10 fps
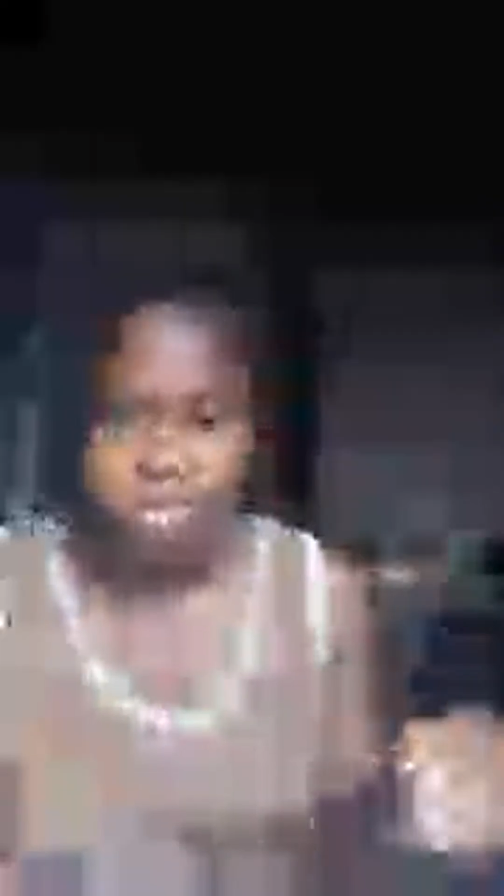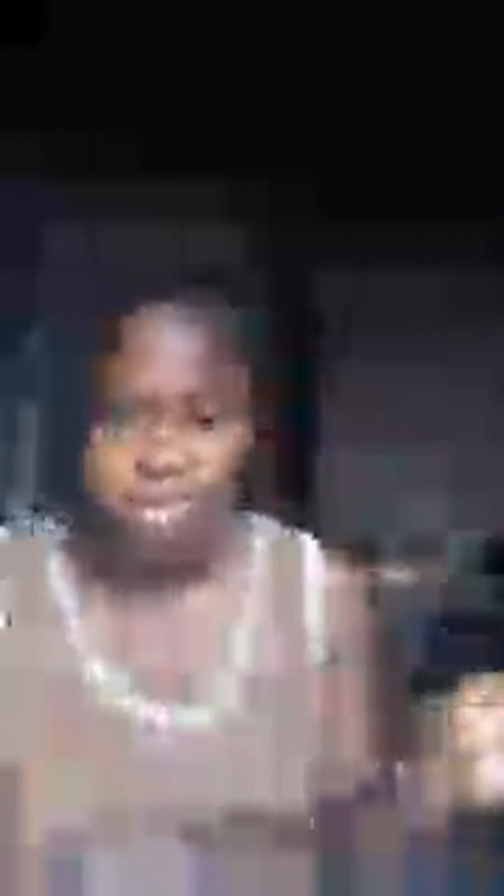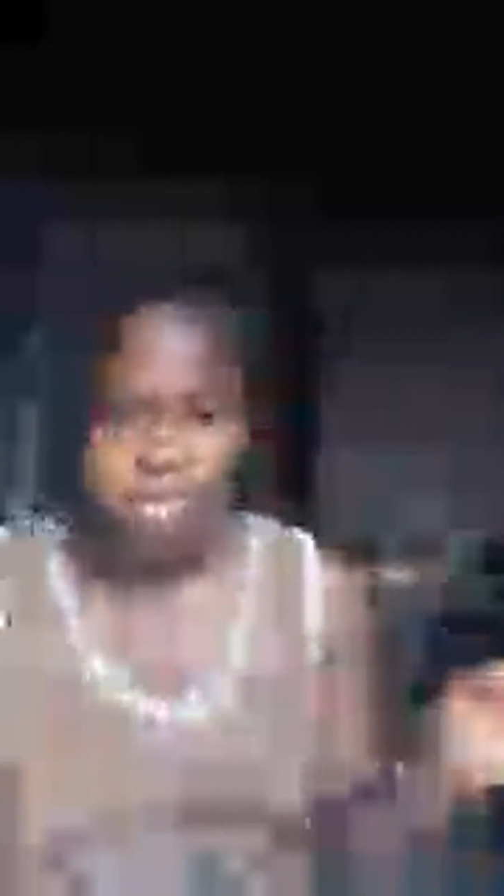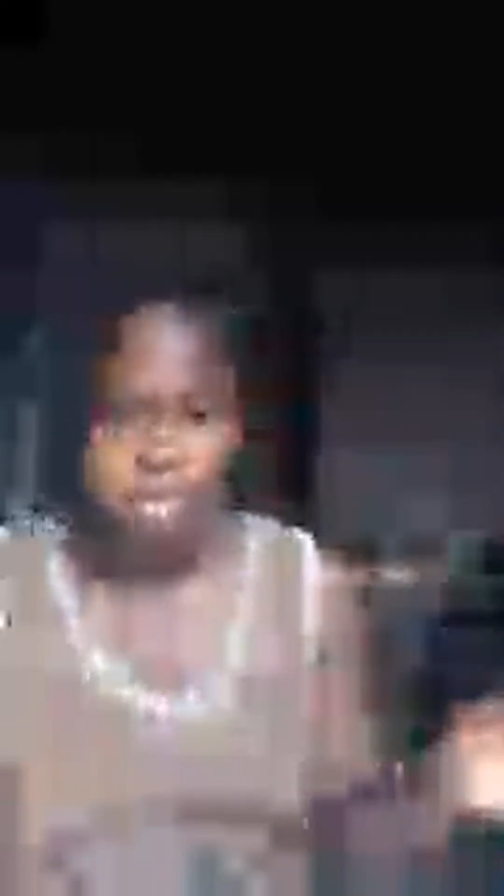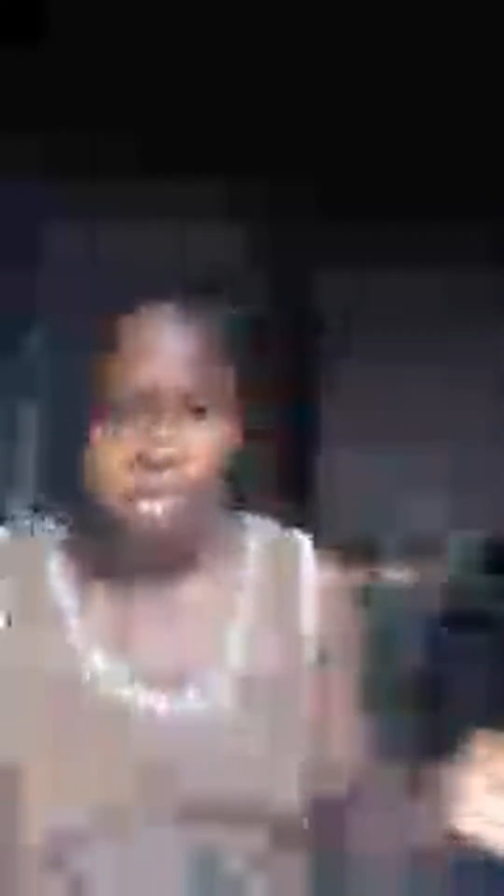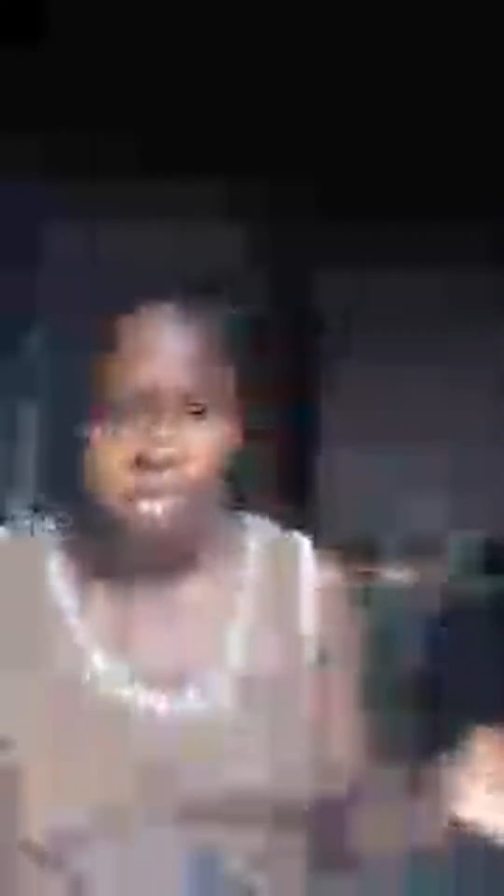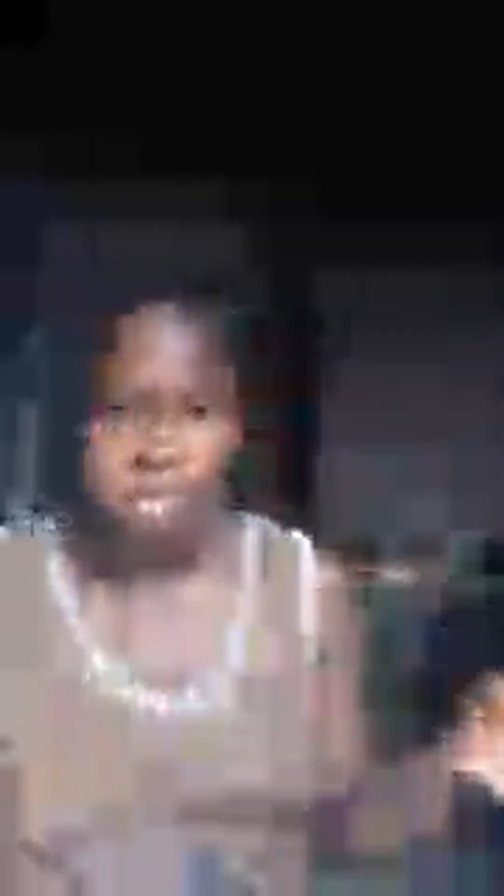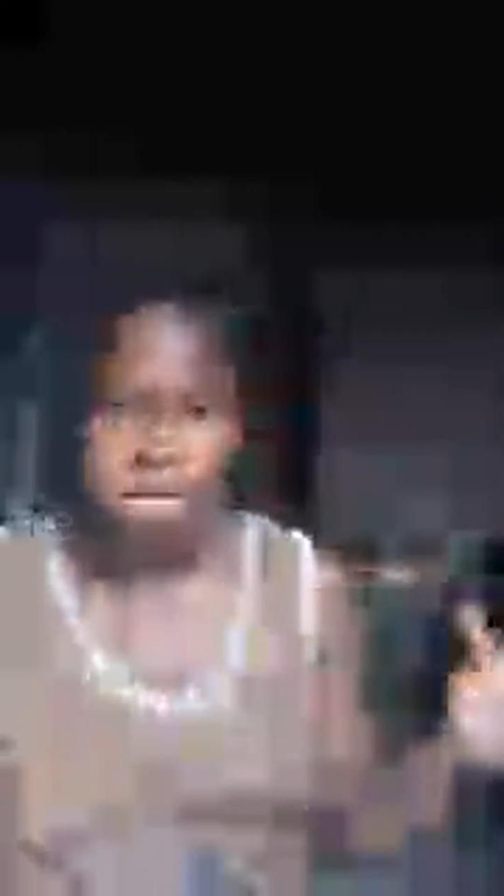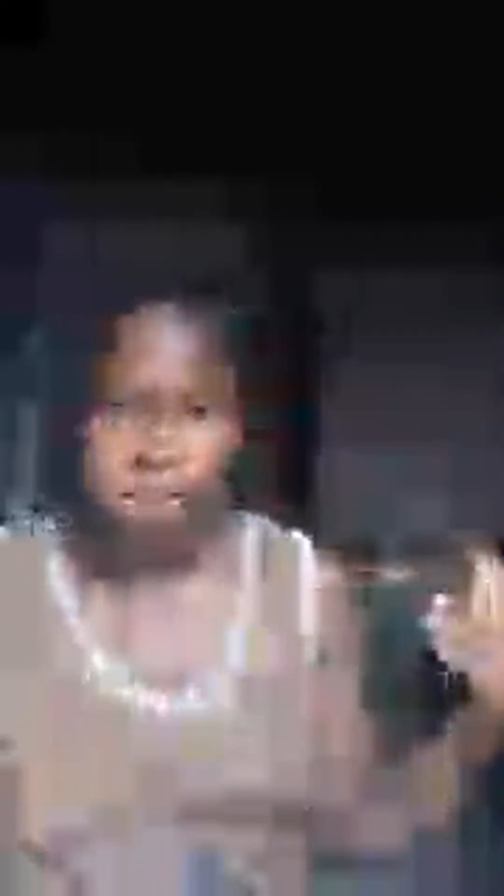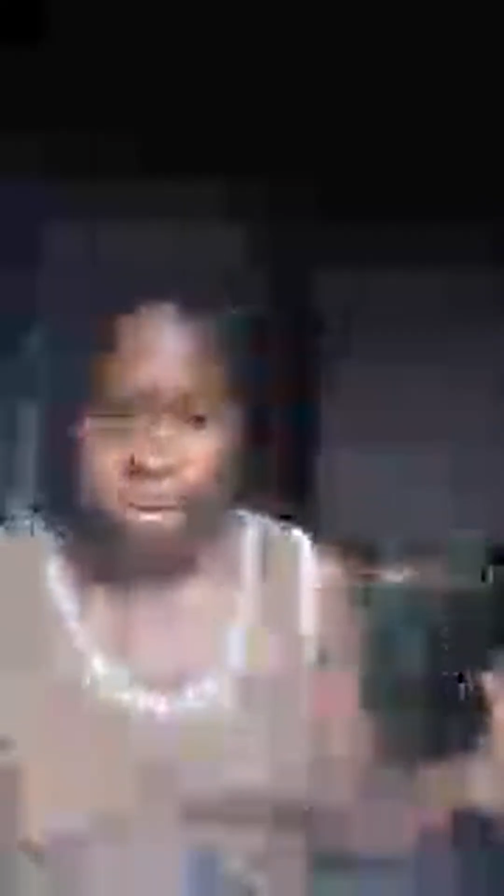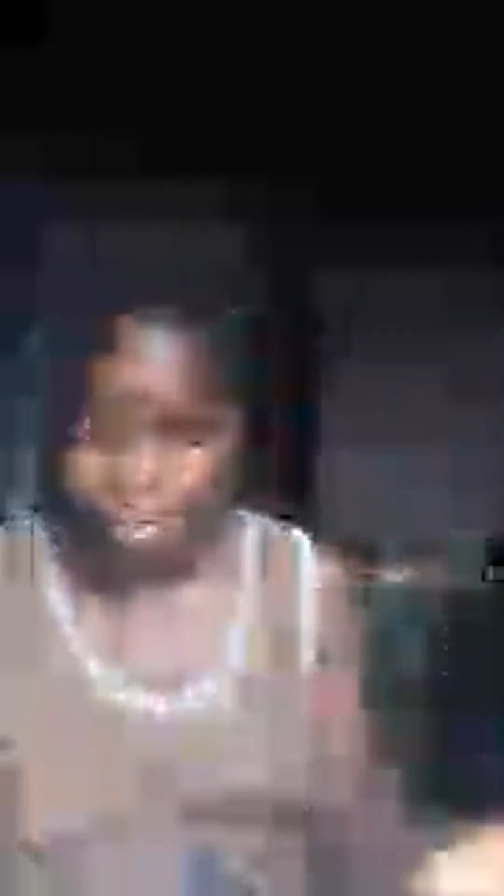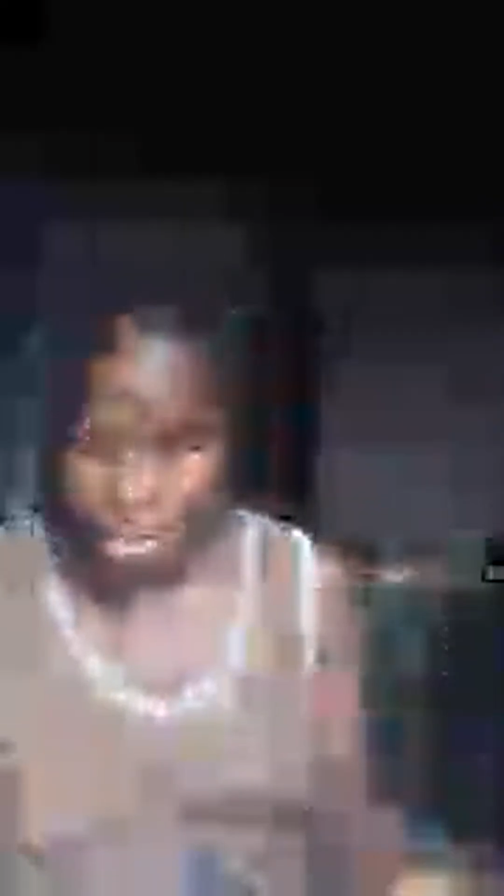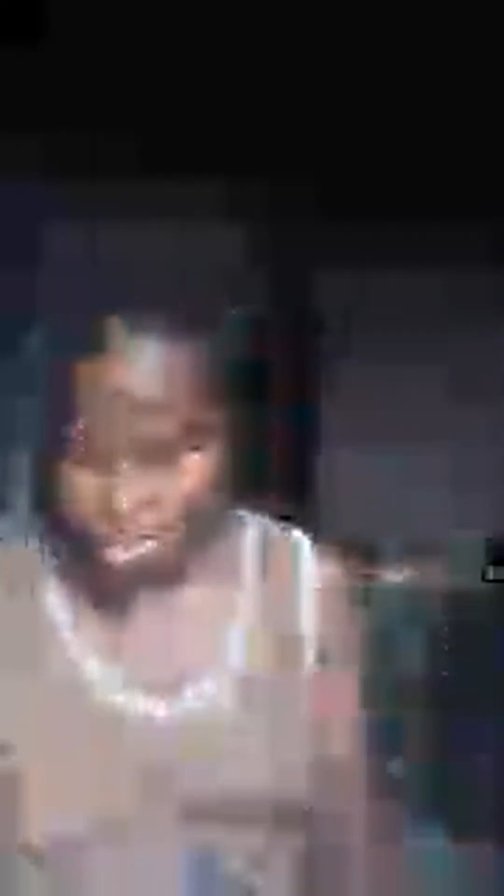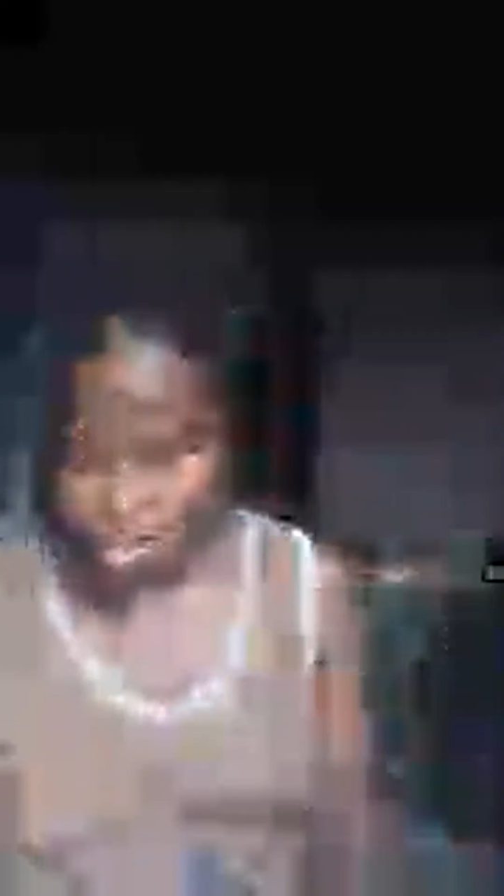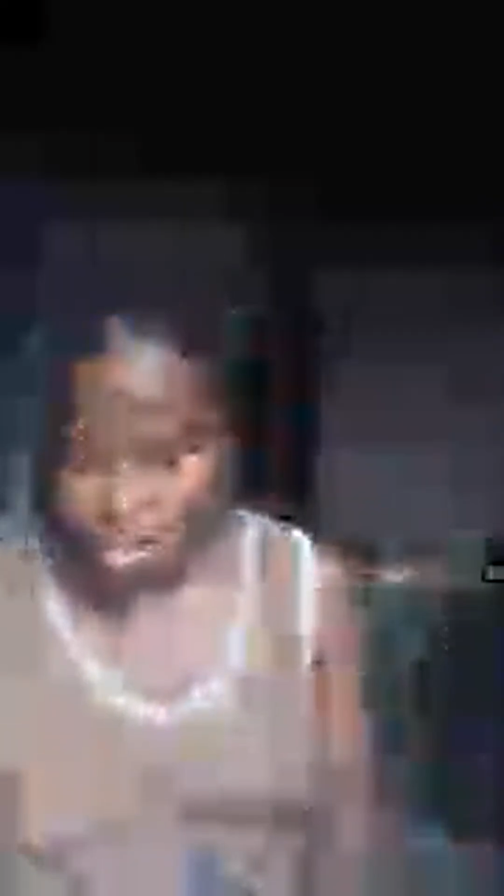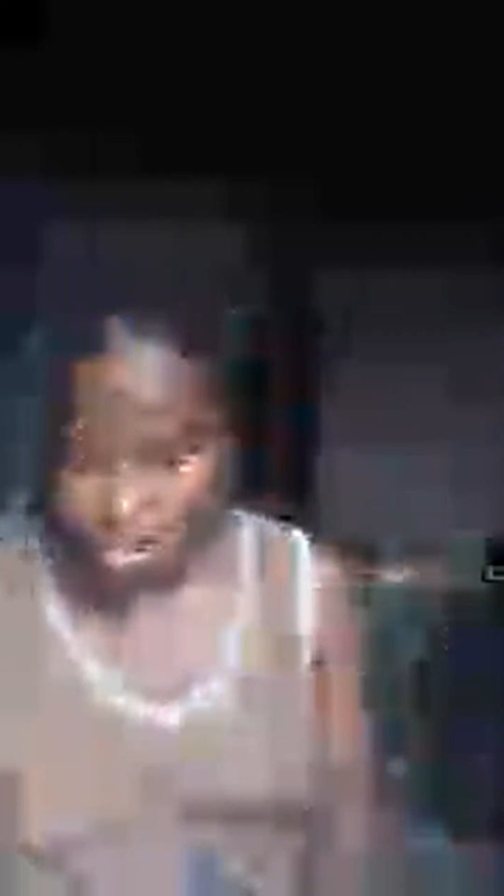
and you'll be understanding it.